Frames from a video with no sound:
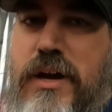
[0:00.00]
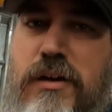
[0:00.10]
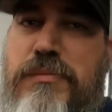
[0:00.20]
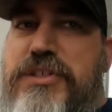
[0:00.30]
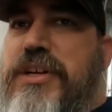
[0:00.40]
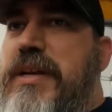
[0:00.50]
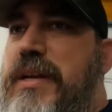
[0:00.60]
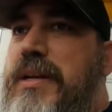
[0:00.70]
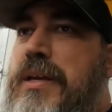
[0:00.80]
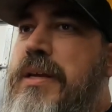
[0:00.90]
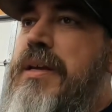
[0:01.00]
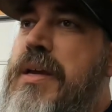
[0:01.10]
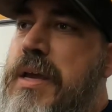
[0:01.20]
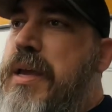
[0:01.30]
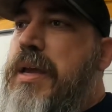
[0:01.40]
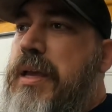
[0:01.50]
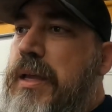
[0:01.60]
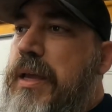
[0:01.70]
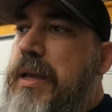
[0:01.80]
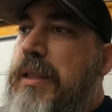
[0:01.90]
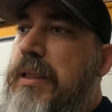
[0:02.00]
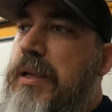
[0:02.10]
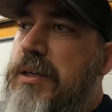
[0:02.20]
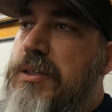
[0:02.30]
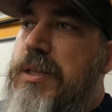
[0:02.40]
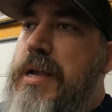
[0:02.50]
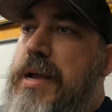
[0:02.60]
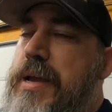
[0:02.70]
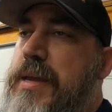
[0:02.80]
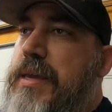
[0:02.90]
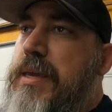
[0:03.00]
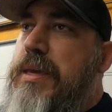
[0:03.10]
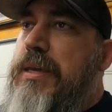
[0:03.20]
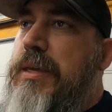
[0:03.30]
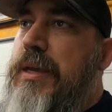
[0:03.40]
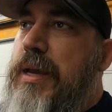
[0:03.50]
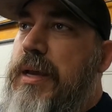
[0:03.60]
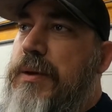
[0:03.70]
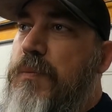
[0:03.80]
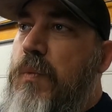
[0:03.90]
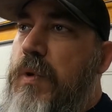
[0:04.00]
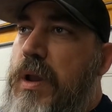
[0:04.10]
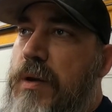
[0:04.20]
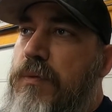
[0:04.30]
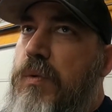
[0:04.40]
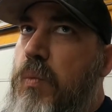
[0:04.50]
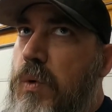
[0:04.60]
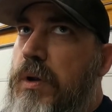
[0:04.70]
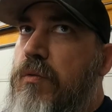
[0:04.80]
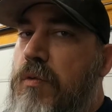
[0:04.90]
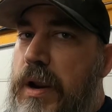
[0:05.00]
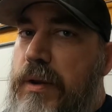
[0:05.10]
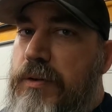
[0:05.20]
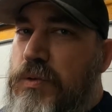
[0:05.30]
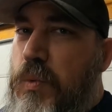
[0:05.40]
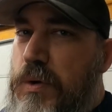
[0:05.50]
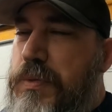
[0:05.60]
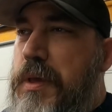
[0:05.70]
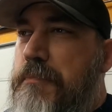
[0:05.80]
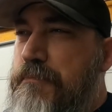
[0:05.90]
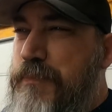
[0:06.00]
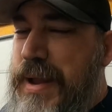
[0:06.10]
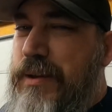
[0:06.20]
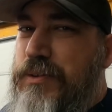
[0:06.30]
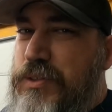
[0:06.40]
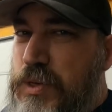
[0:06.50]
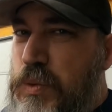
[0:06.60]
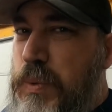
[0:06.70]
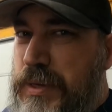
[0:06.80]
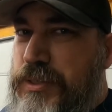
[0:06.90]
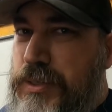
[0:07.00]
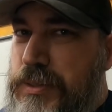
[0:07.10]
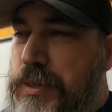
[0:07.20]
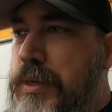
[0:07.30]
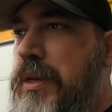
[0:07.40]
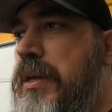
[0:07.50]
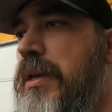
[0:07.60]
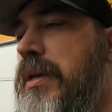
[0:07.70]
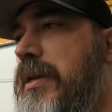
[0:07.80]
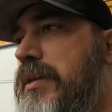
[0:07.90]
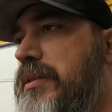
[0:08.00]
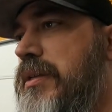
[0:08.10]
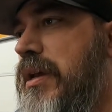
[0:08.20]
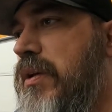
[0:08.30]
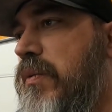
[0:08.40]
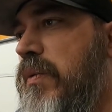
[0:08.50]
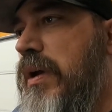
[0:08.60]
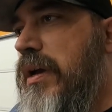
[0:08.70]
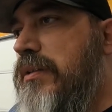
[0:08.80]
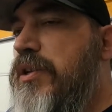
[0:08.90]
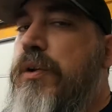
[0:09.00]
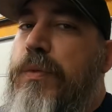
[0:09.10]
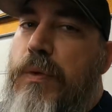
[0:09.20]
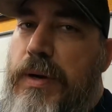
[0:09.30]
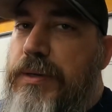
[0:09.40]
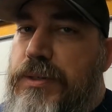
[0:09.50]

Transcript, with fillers: goggle machine, it looks like um, every one round is worth about two inches. So uh, two to three